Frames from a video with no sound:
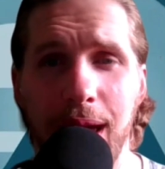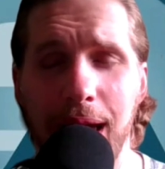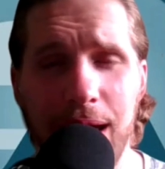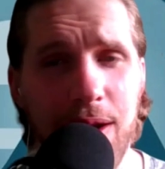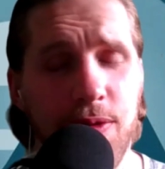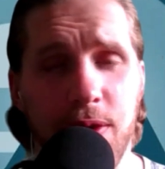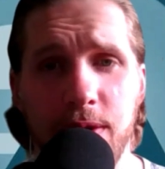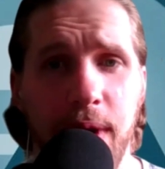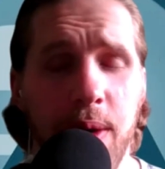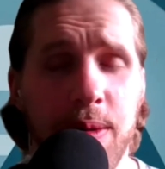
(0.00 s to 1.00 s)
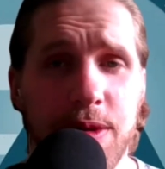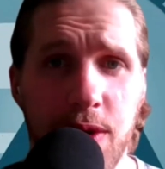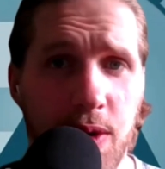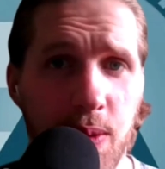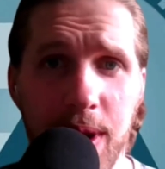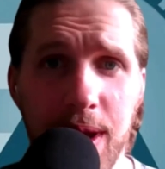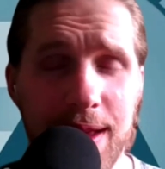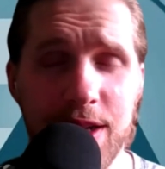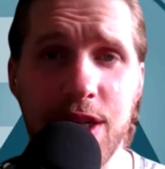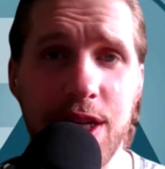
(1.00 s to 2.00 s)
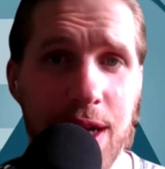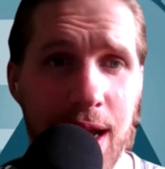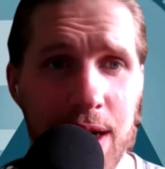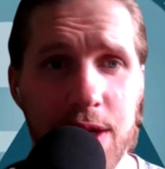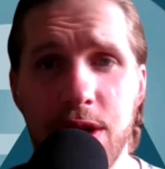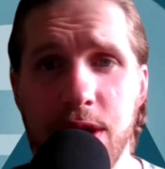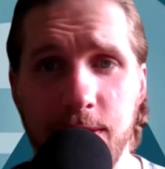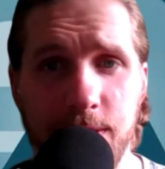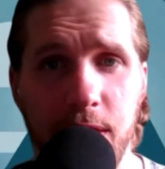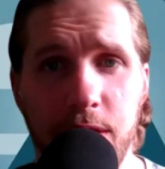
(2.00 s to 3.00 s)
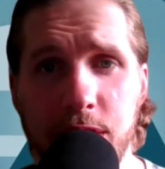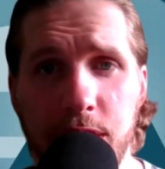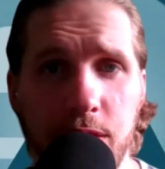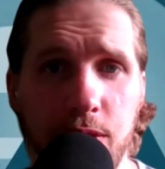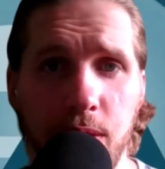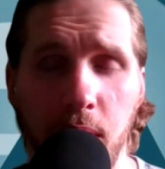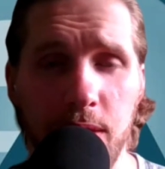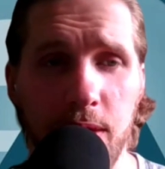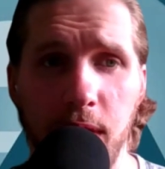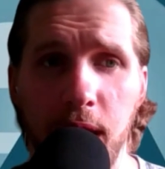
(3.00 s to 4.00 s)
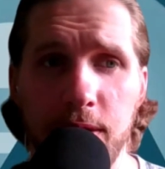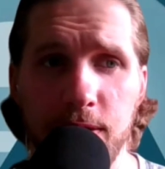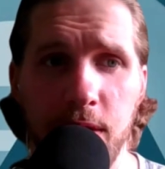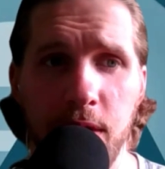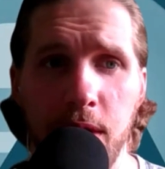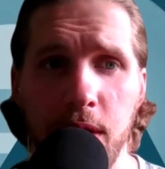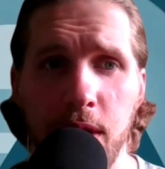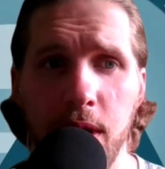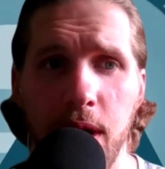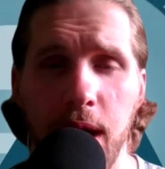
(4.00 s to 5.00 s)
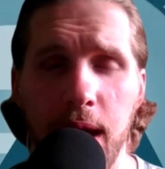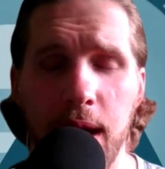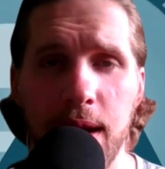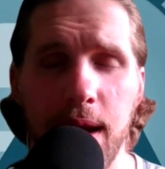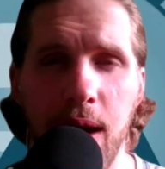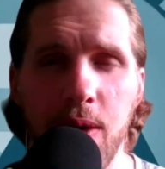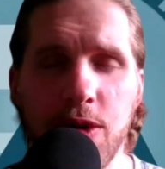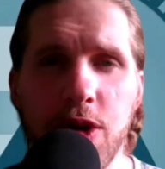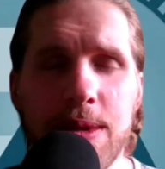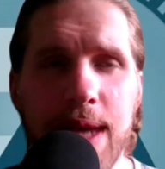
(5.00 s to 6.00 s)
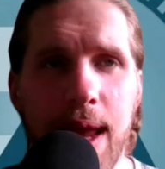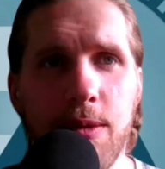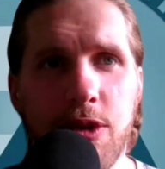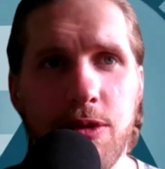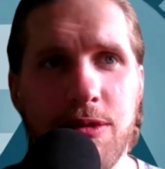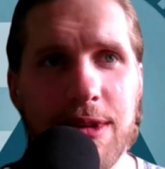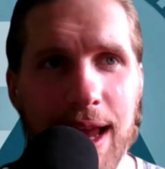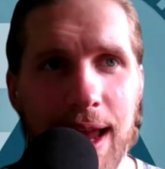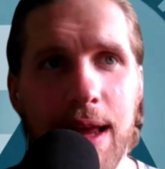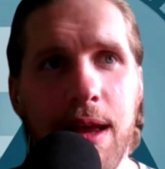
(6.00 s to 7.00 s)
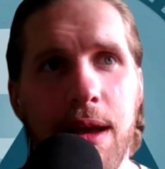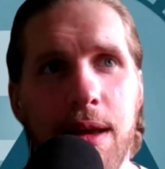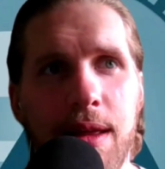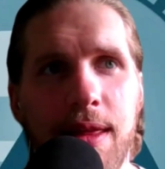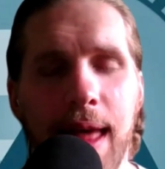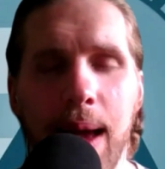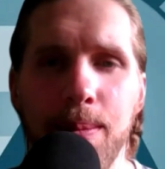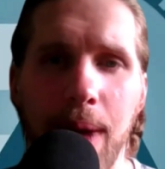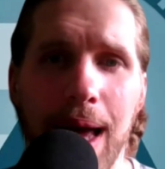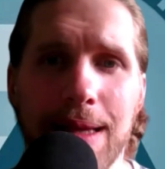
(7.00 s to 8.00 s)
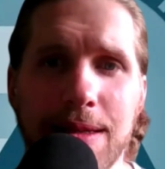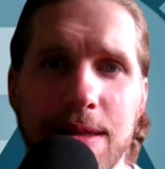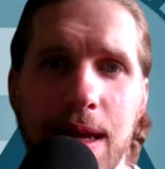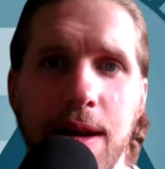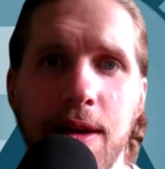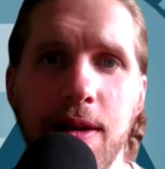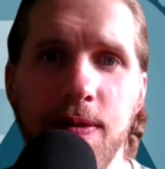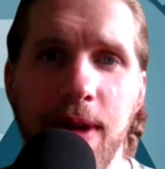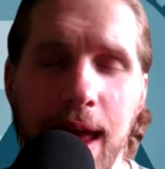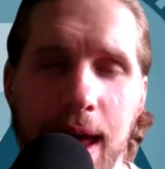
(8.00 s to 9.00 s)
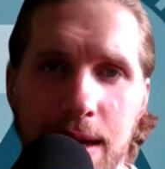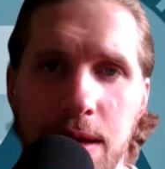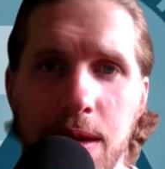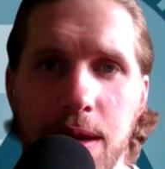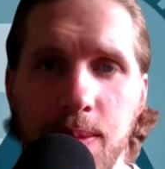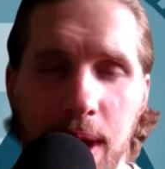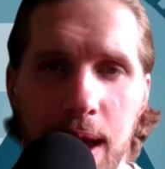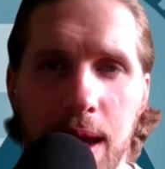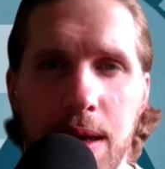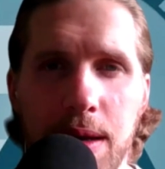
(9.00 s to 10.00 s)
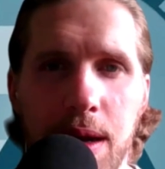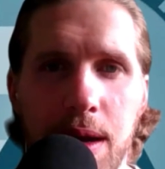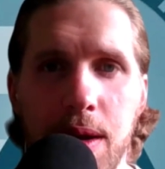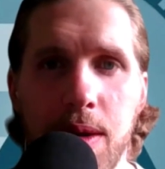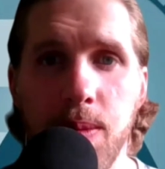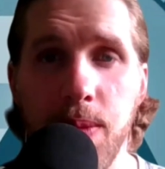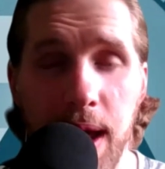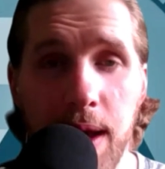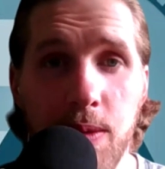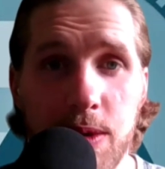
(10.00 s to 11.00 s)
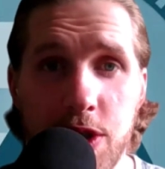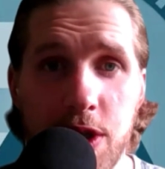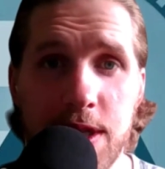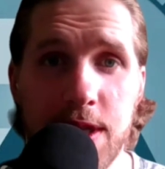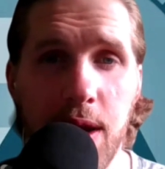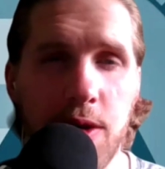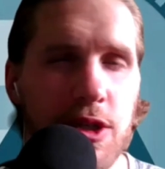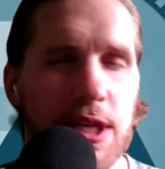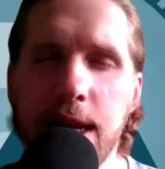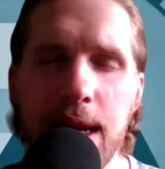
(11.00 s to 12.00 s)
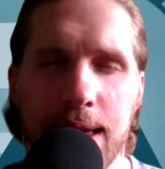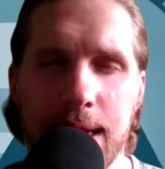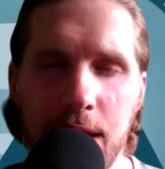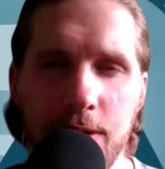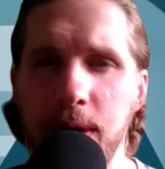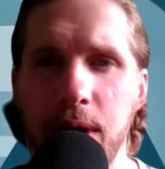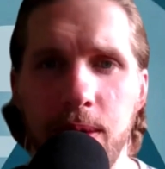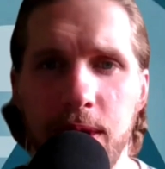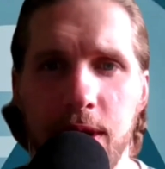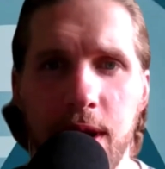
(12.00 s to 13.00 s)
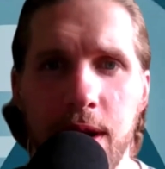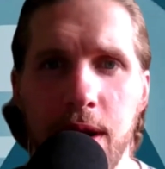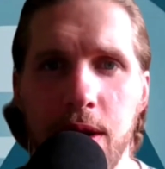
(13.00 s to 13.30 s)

a handful of hours throughout a week that she could actually function throughout her life. And how she was able to take that mindset of handling pain. Pain was just there. She didn't identify with it